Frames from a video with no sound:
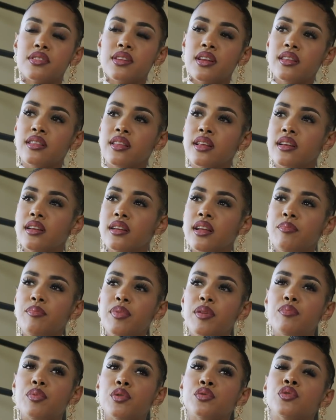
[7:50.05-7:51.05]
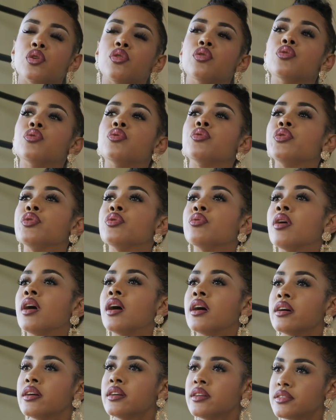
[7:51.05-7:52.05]
Let people know who you
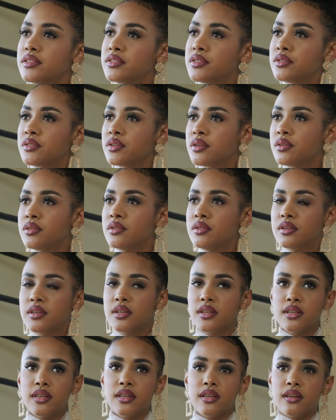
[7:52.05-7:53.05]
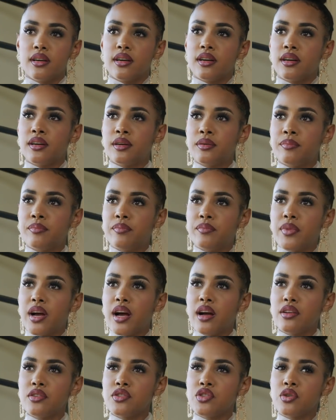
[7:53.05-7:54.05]
are, you know.
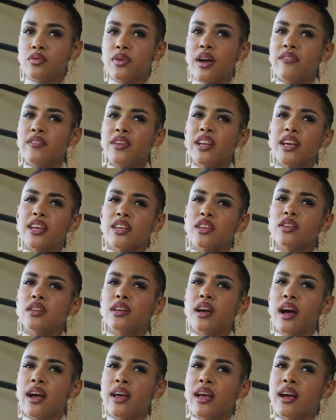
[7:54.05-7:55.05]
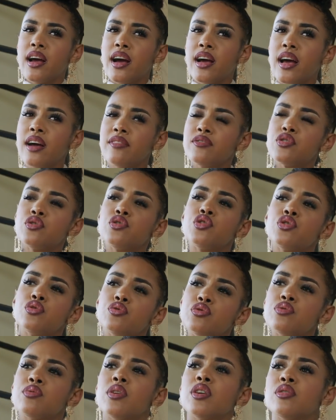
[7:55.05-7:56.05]
So I feel like I have to
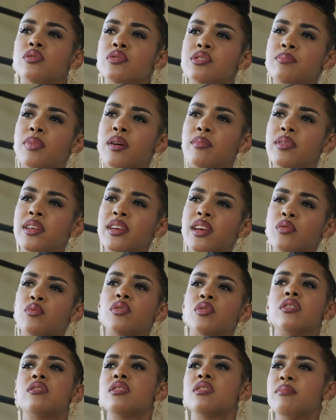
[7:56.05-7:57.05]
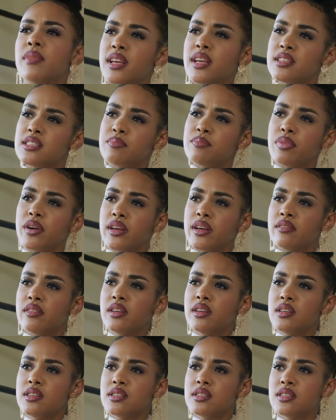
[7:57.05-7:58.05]
choose what goes public and what remains private.